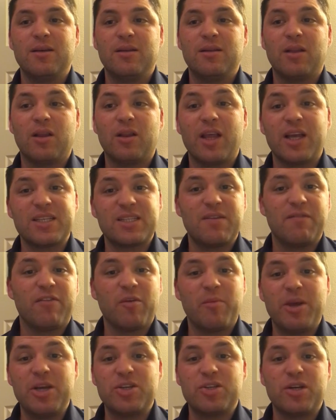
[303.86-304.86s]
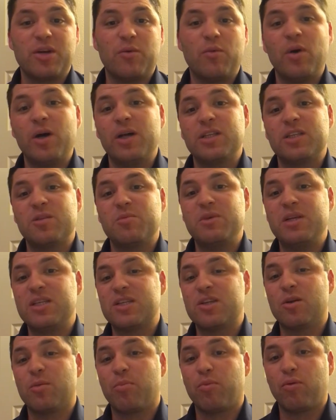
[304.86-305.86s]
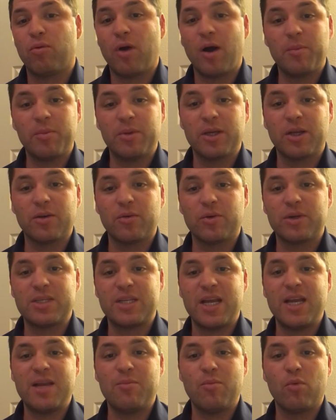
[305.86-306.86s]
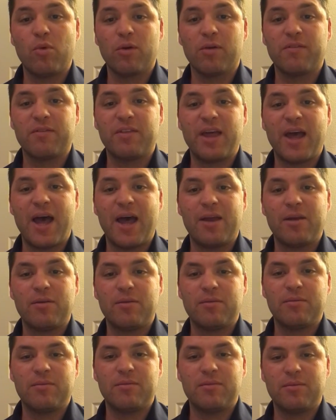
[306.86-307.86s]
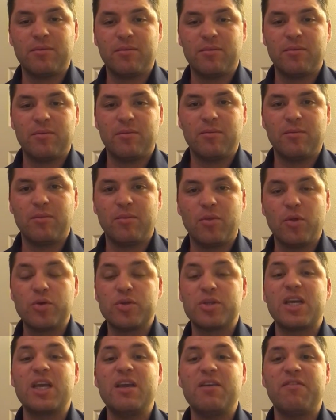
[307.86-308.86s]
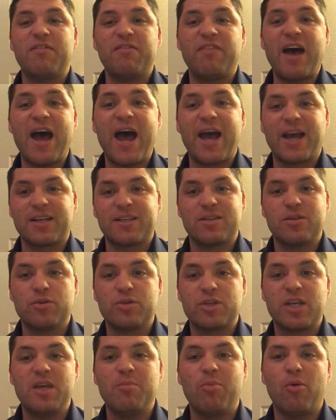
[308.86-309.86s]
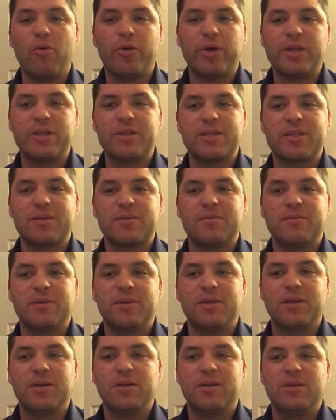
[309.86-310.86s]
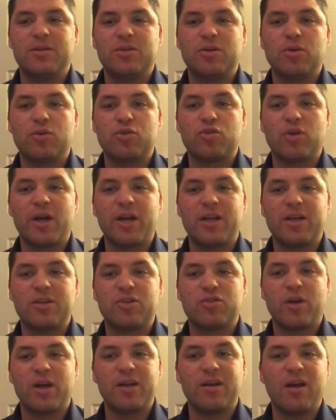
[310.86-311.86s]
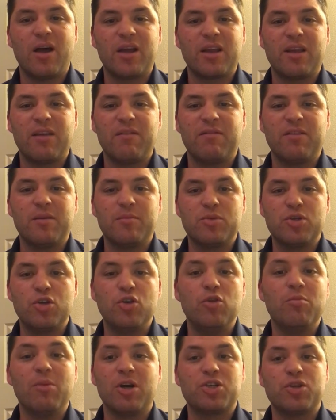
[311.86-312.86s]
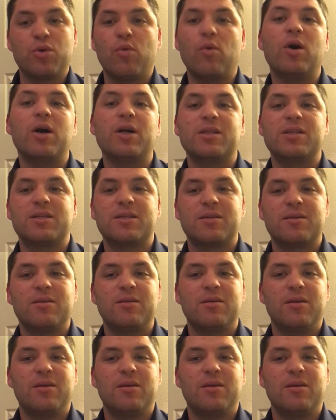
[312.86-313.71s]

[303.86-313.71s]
The less information at once means they're probably going to retain more of those key facts, those key points. So try to not give them too much at once.